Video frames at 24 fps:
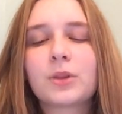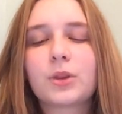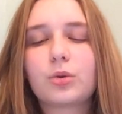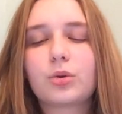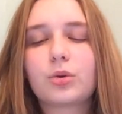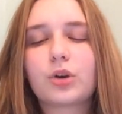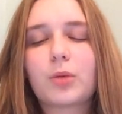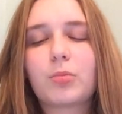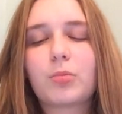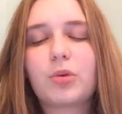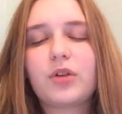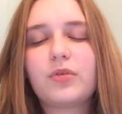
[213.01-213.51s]

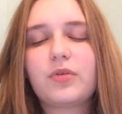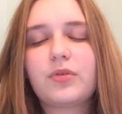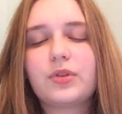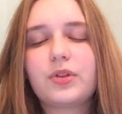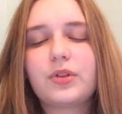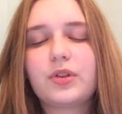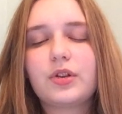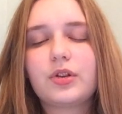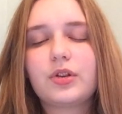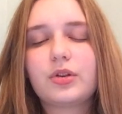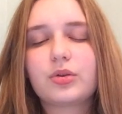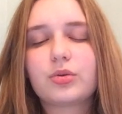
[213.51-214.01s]
Lord, I pray for
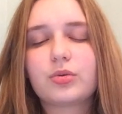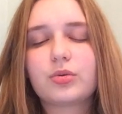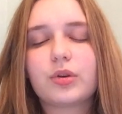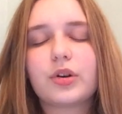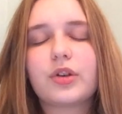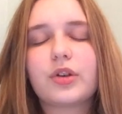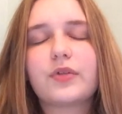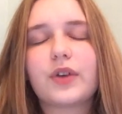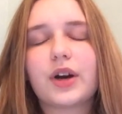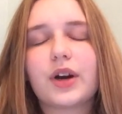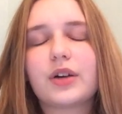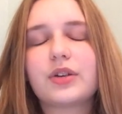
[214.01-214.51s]
the
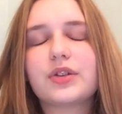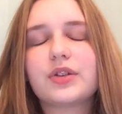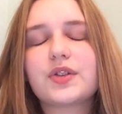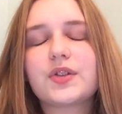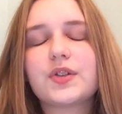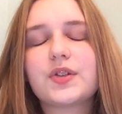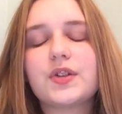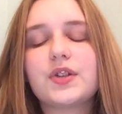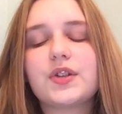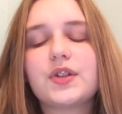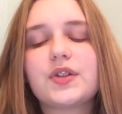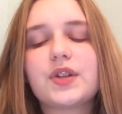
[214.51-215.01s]

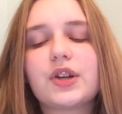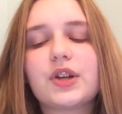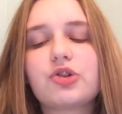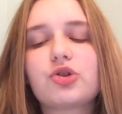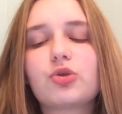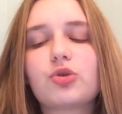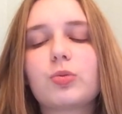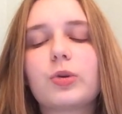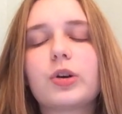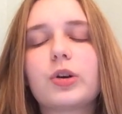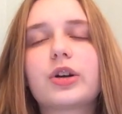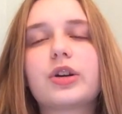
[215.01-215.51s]
coronavirus and the
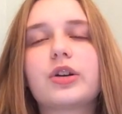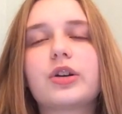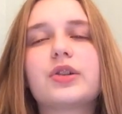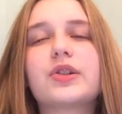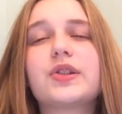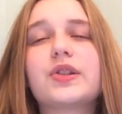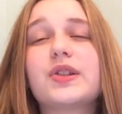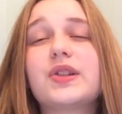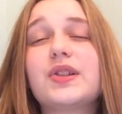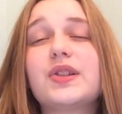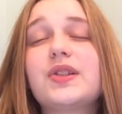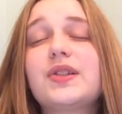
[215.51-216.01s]
essential
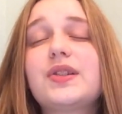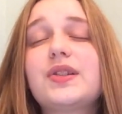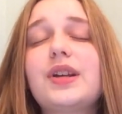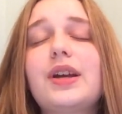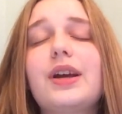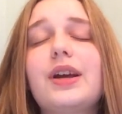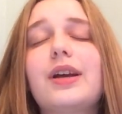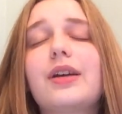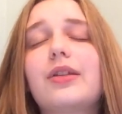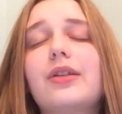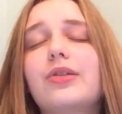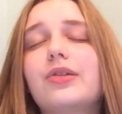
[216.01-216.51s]
workers and the
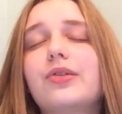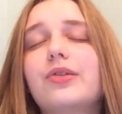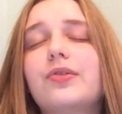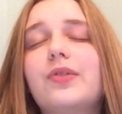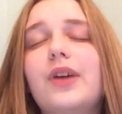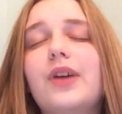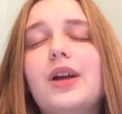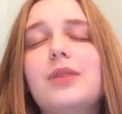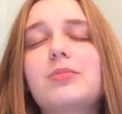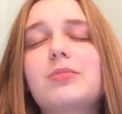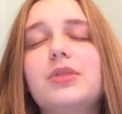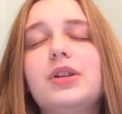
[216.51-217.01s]
sick and their
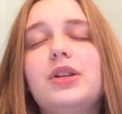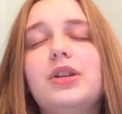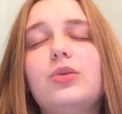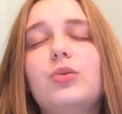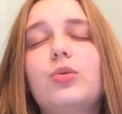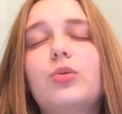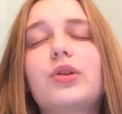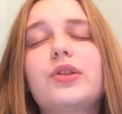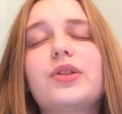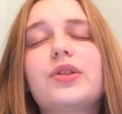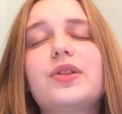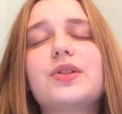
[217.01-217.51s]
family.
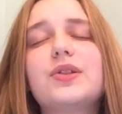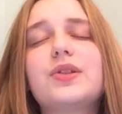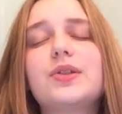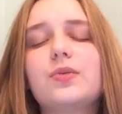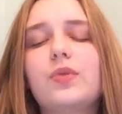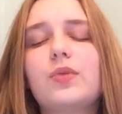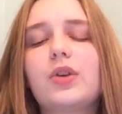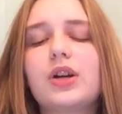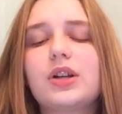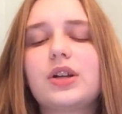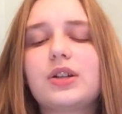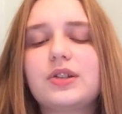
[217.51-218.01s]
Lord, this is a
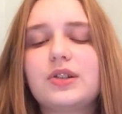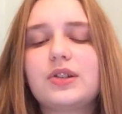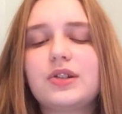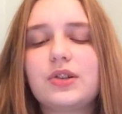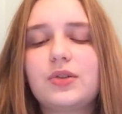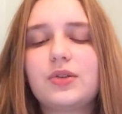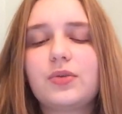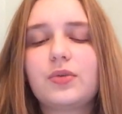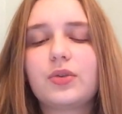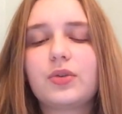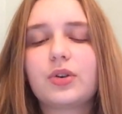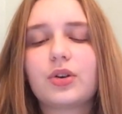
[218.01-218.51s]
very
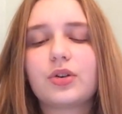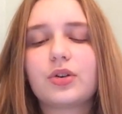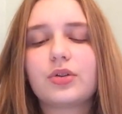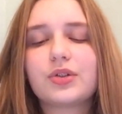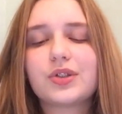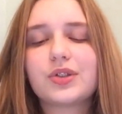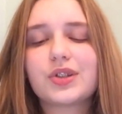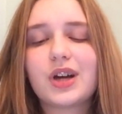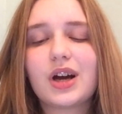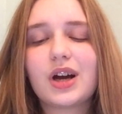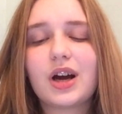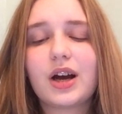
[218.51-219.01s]

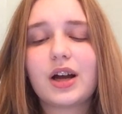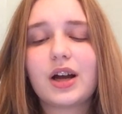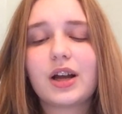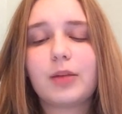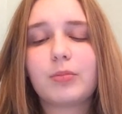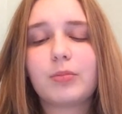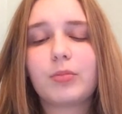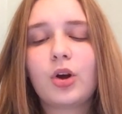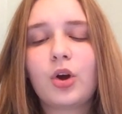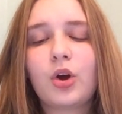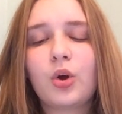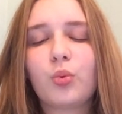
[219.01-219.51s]
difficult
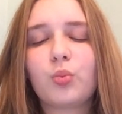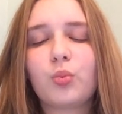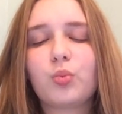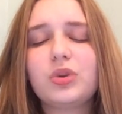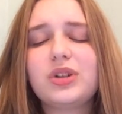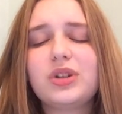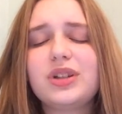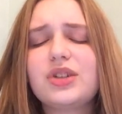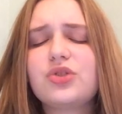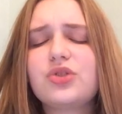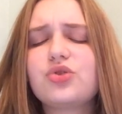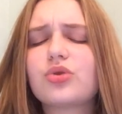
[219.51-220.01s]
time. We
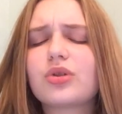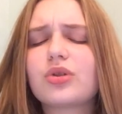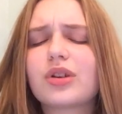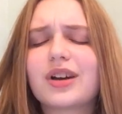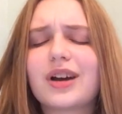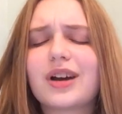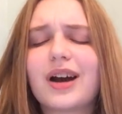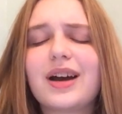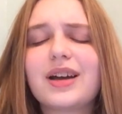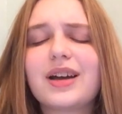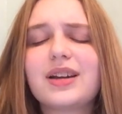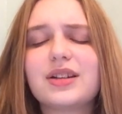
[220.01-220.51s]
need your
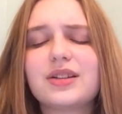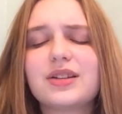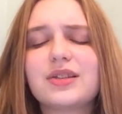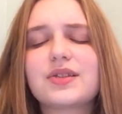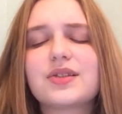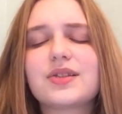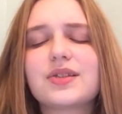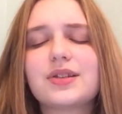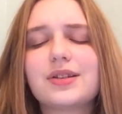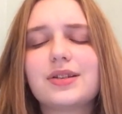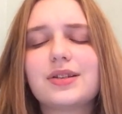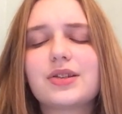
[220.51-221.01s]

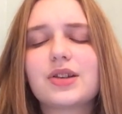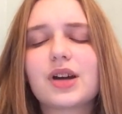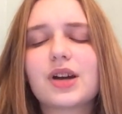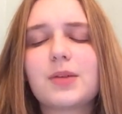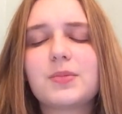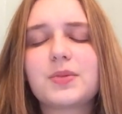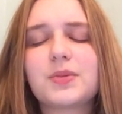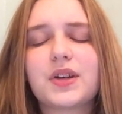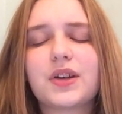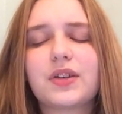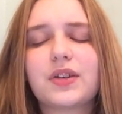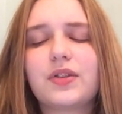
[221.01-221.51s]
guidance in
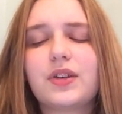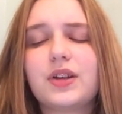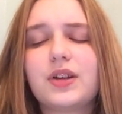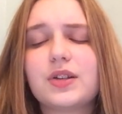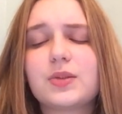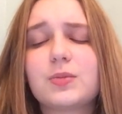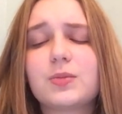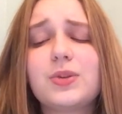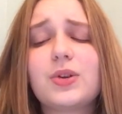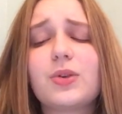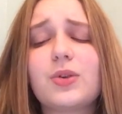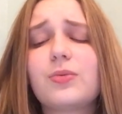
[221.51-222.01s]
times like
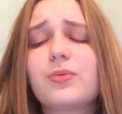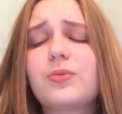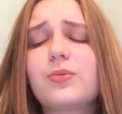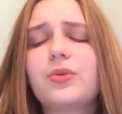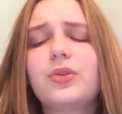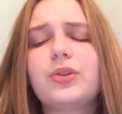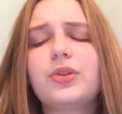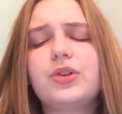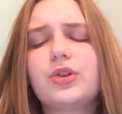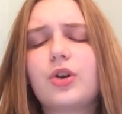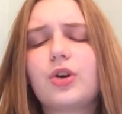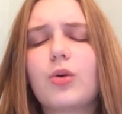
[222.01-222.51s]
these. We don't
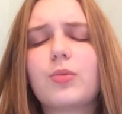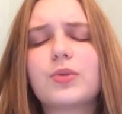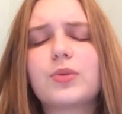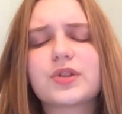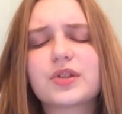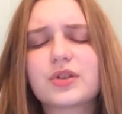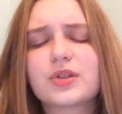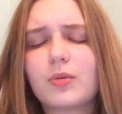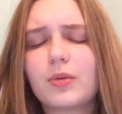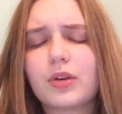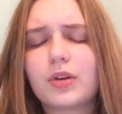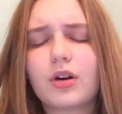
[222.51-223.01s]
fully know
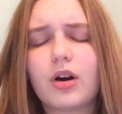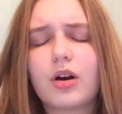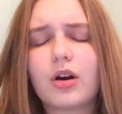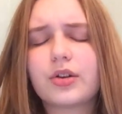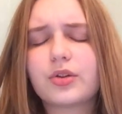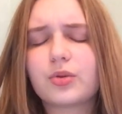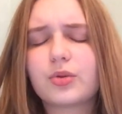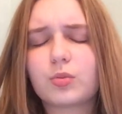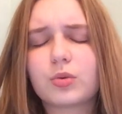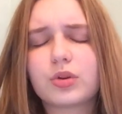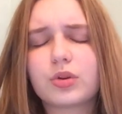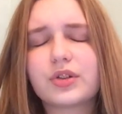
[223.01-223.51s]
what's going on
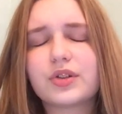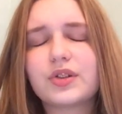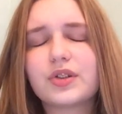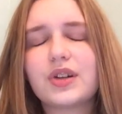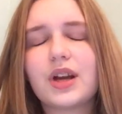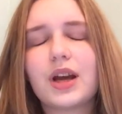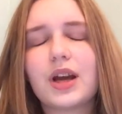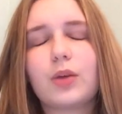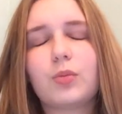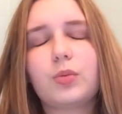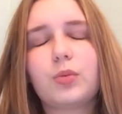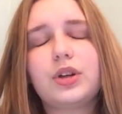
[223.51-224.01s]
in the world
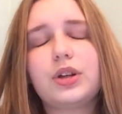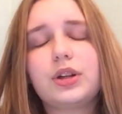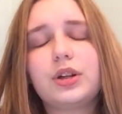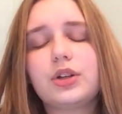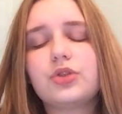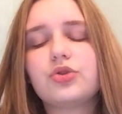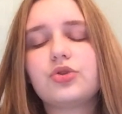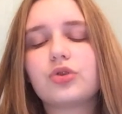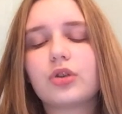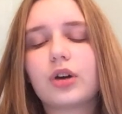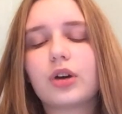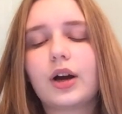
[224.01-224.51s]
today and we
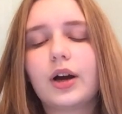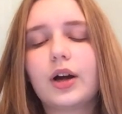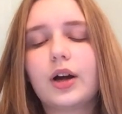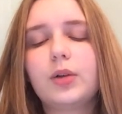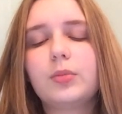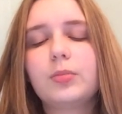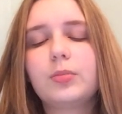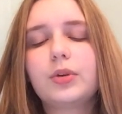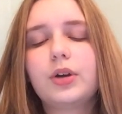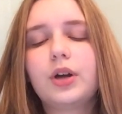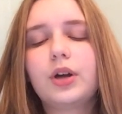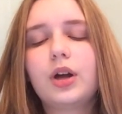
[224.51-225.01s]
need your help.